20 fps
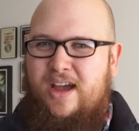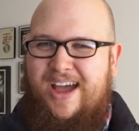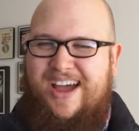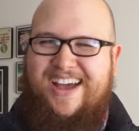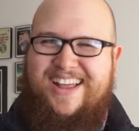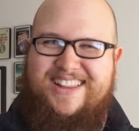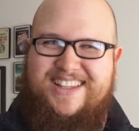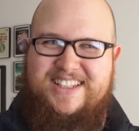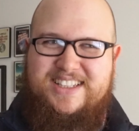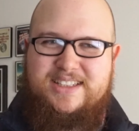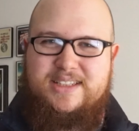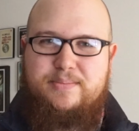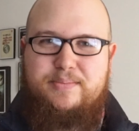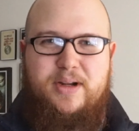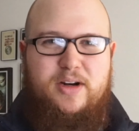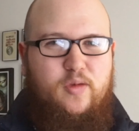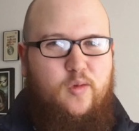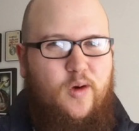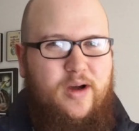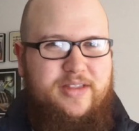And this is a
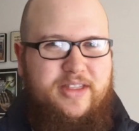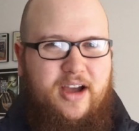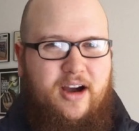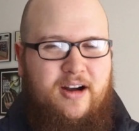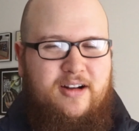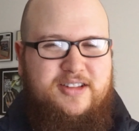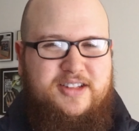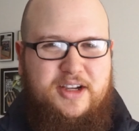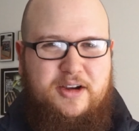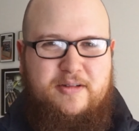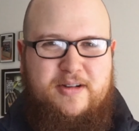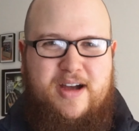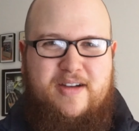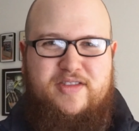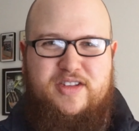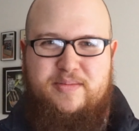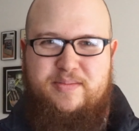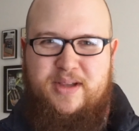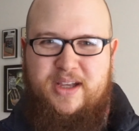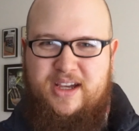bit of where the arts and
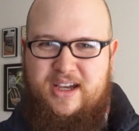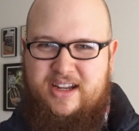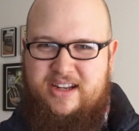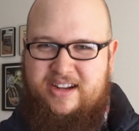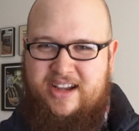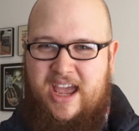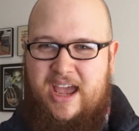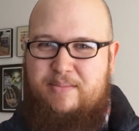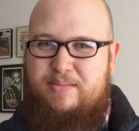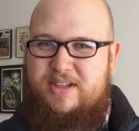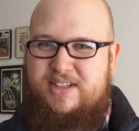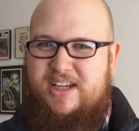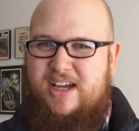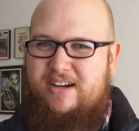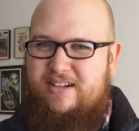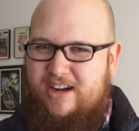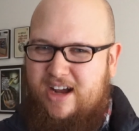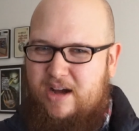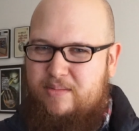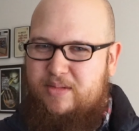crafts of being a game
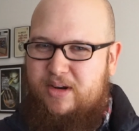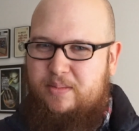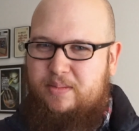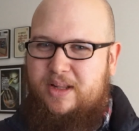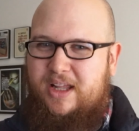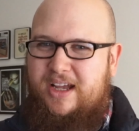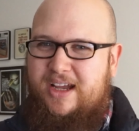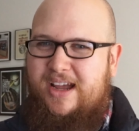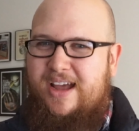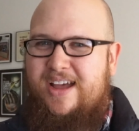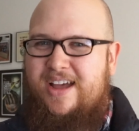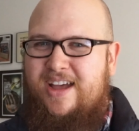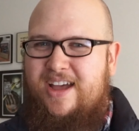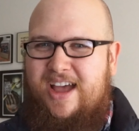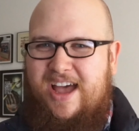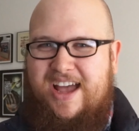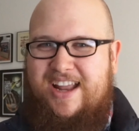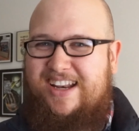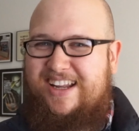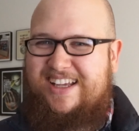designer come into play.
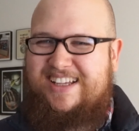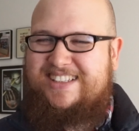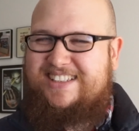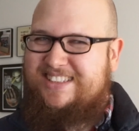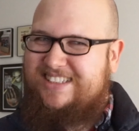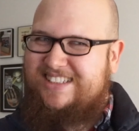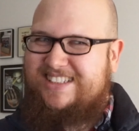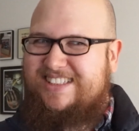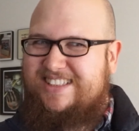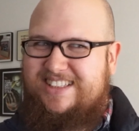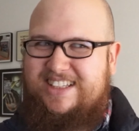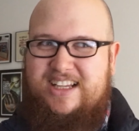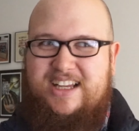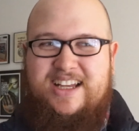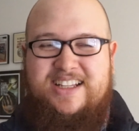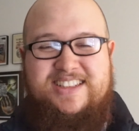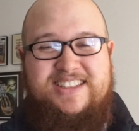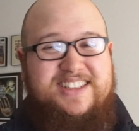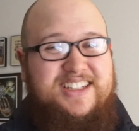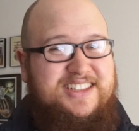And it's
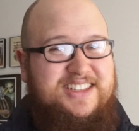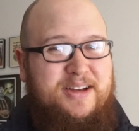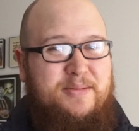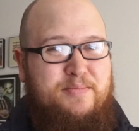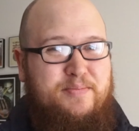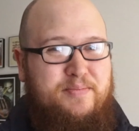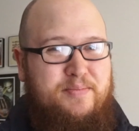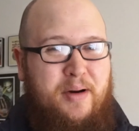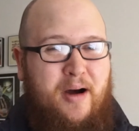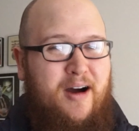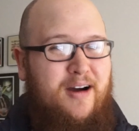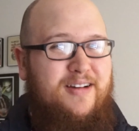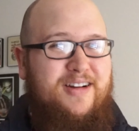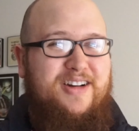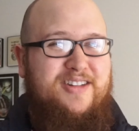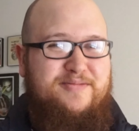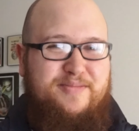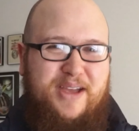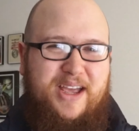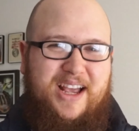just a part
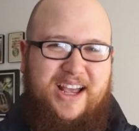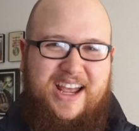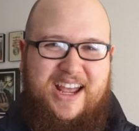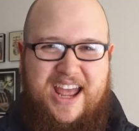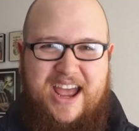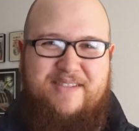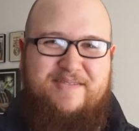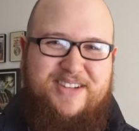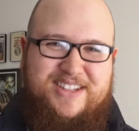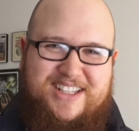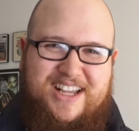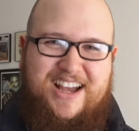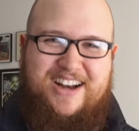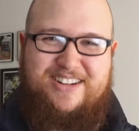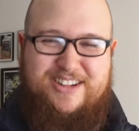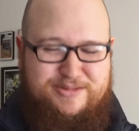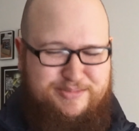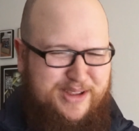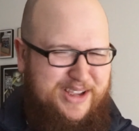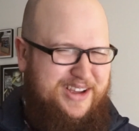of being a game designer.
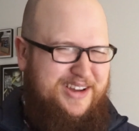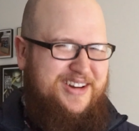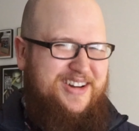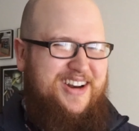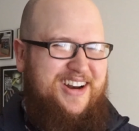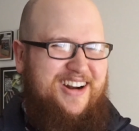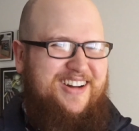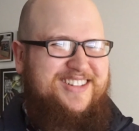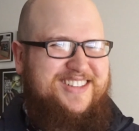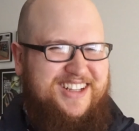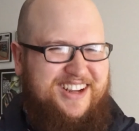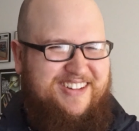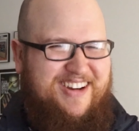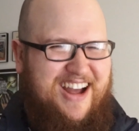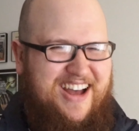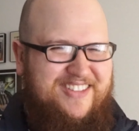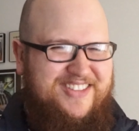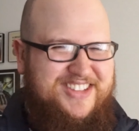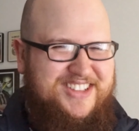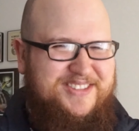It's being good at arts and
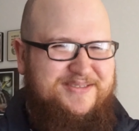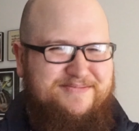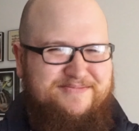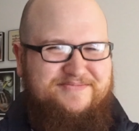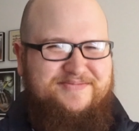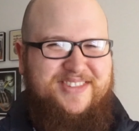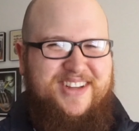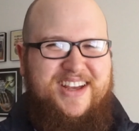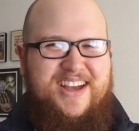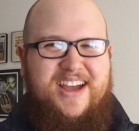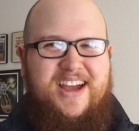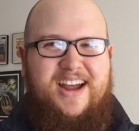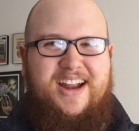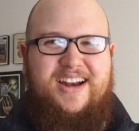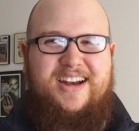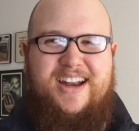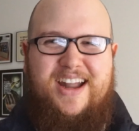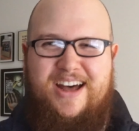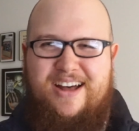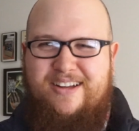crafts.
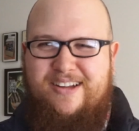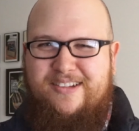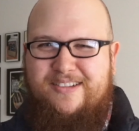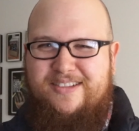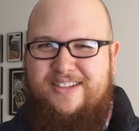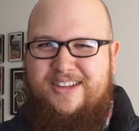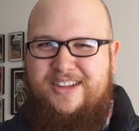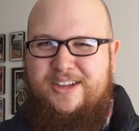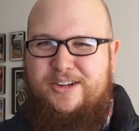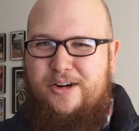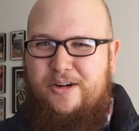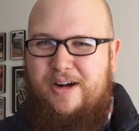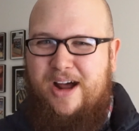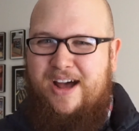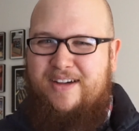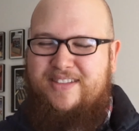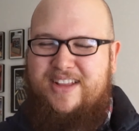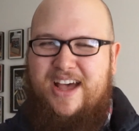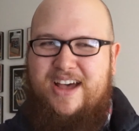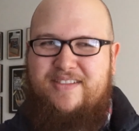Now, you don't
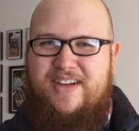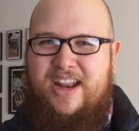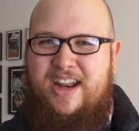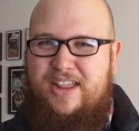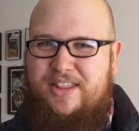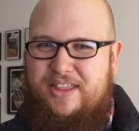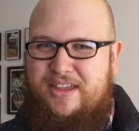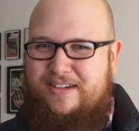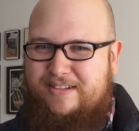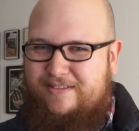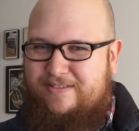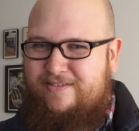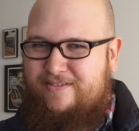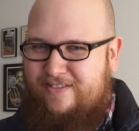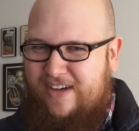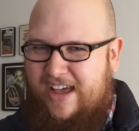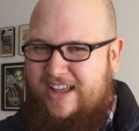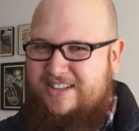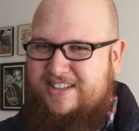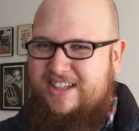have to have anything
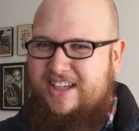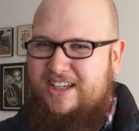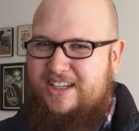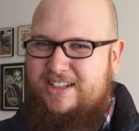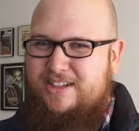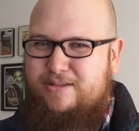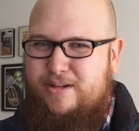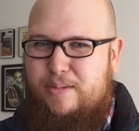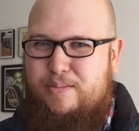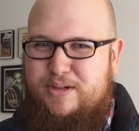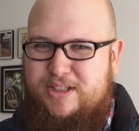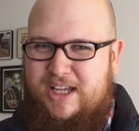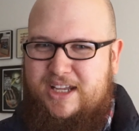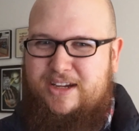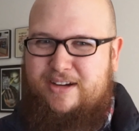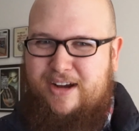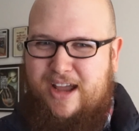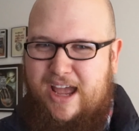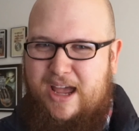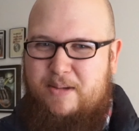fancy to represent
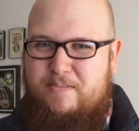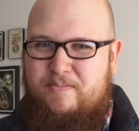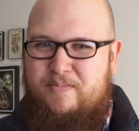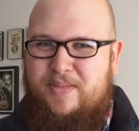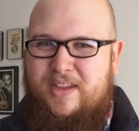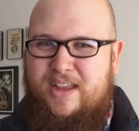your game.